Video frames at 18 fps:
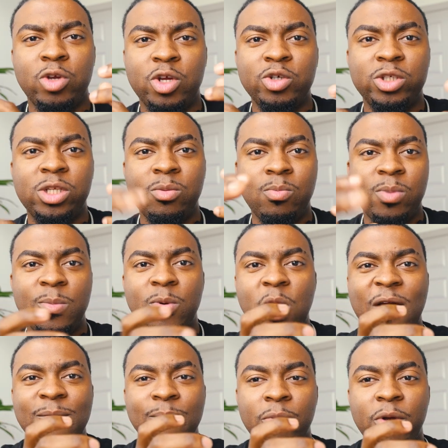usually people
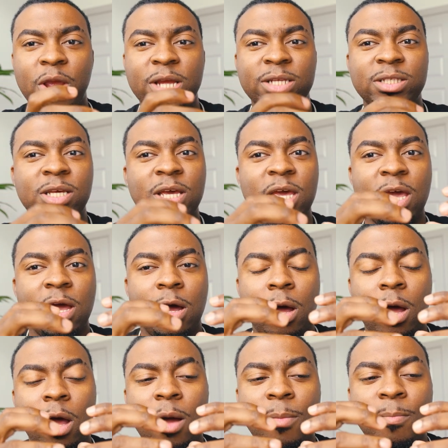have breaks.
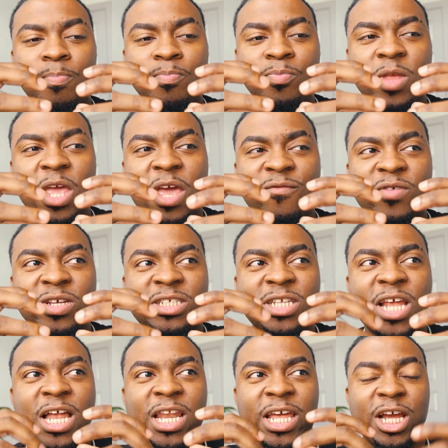If it's
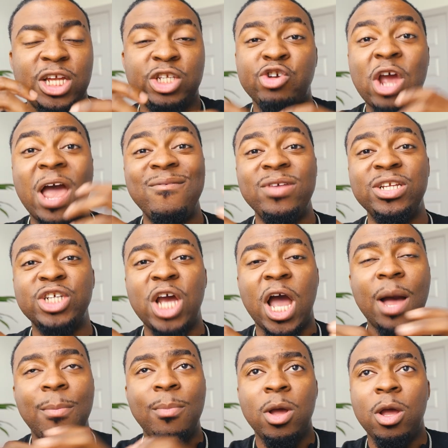not like a driving
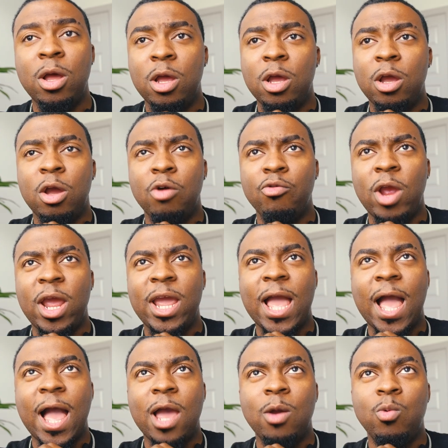job,
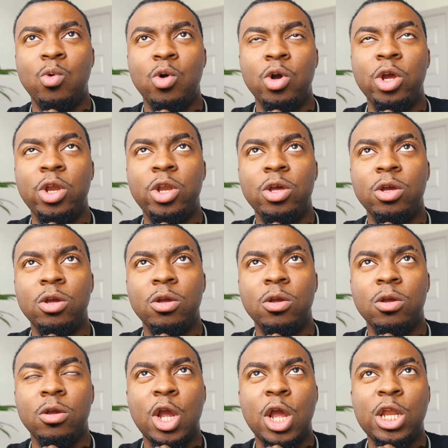right, I would,
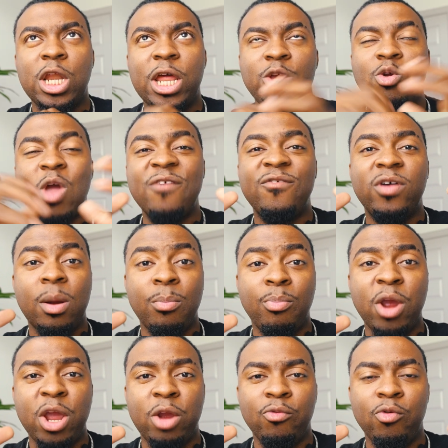like, you have like a
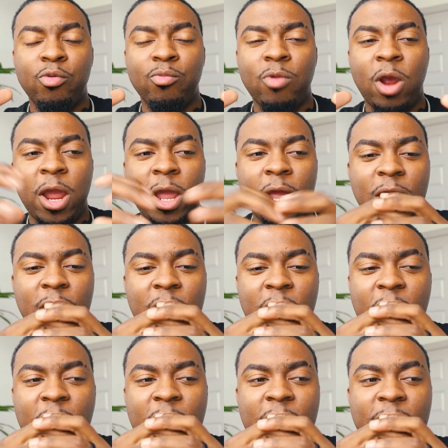break room, right?
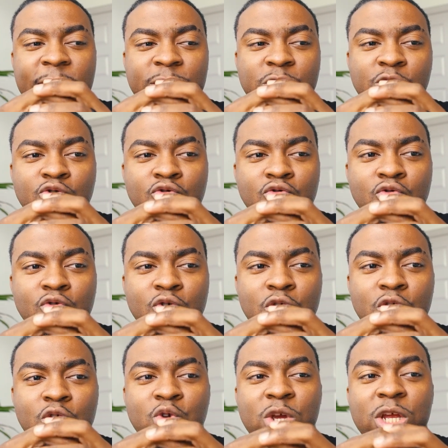And
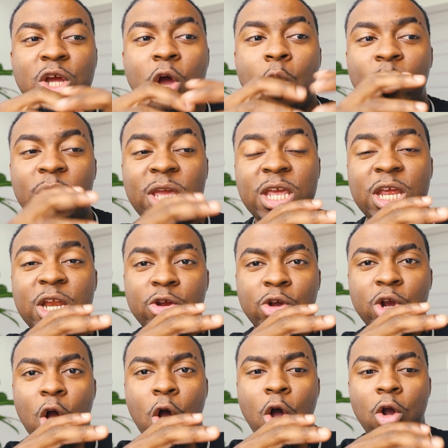you can go eat in
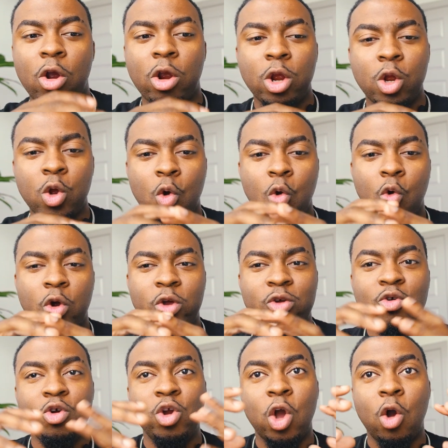your car, or
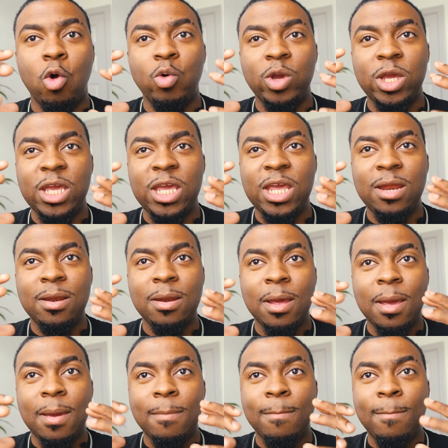you can go eat
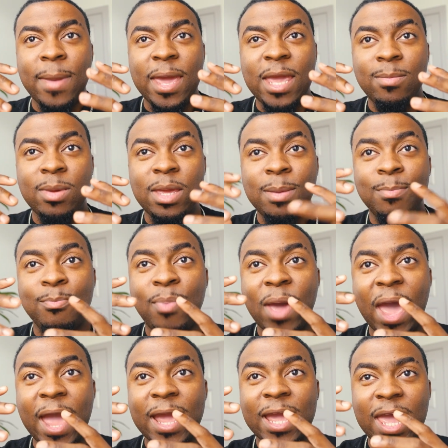maybe
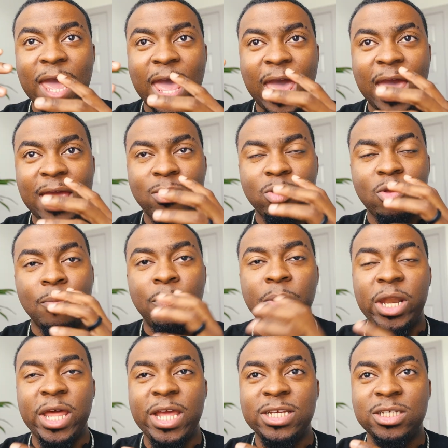back at the
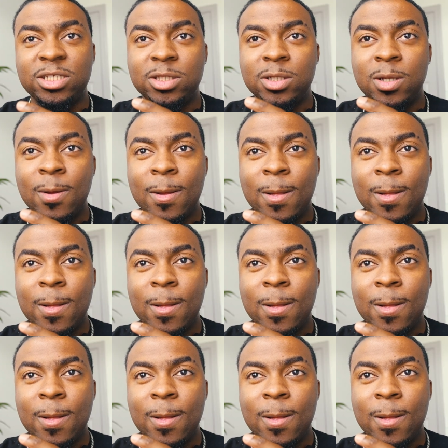place